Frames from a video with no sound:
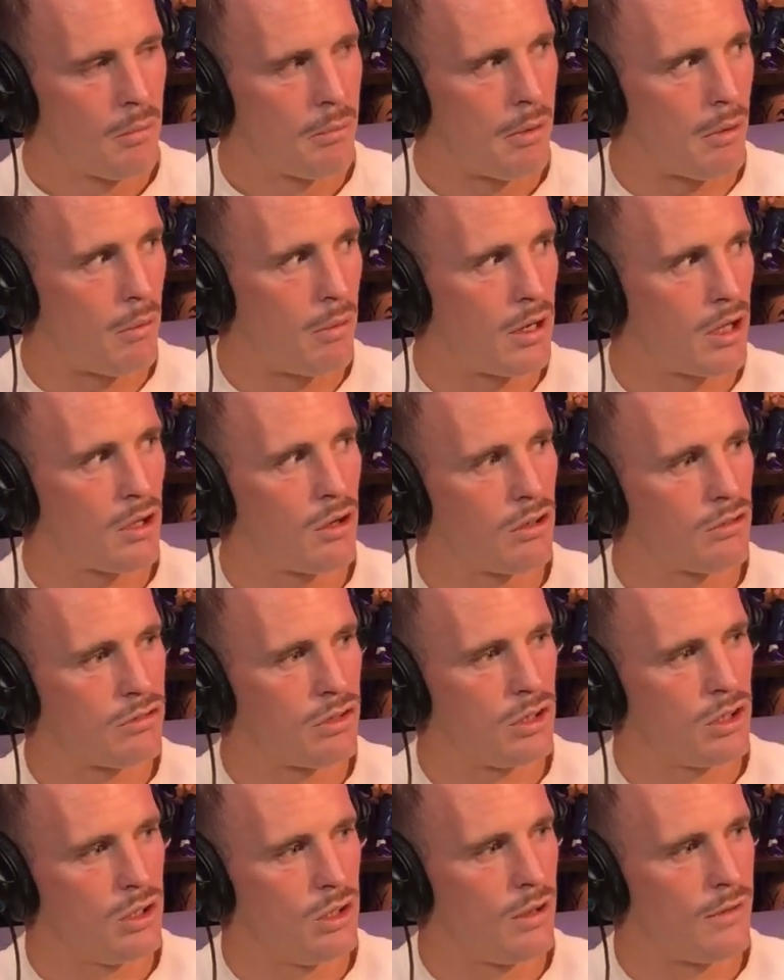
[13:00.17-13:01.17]
But when I got to
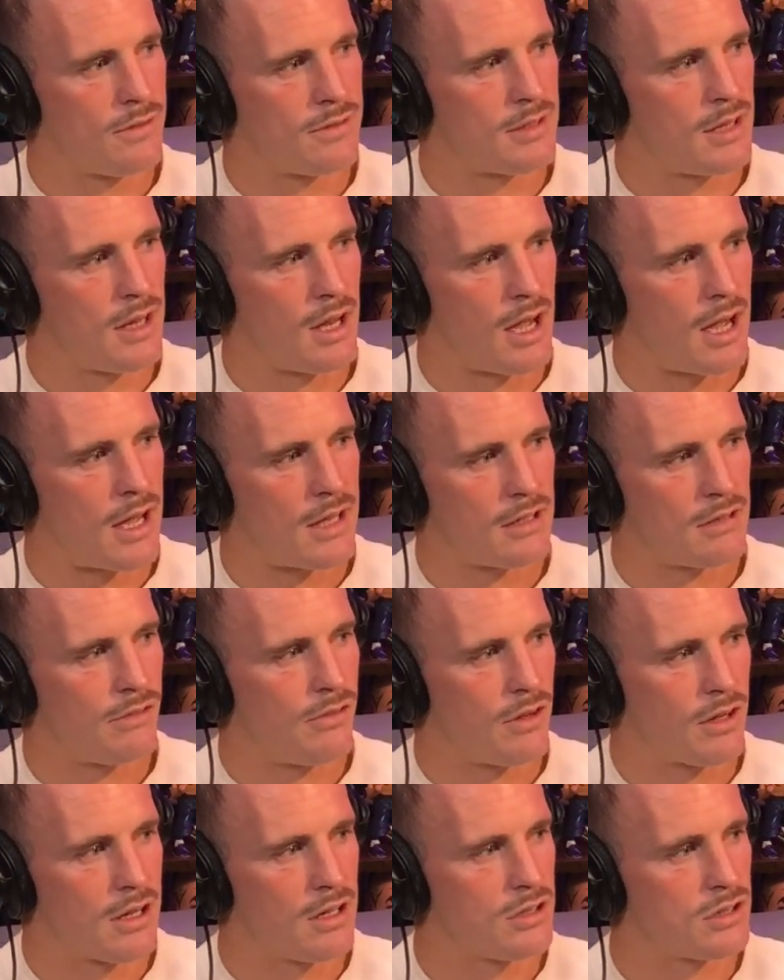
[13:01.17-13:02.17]
the UFC, I had to fucking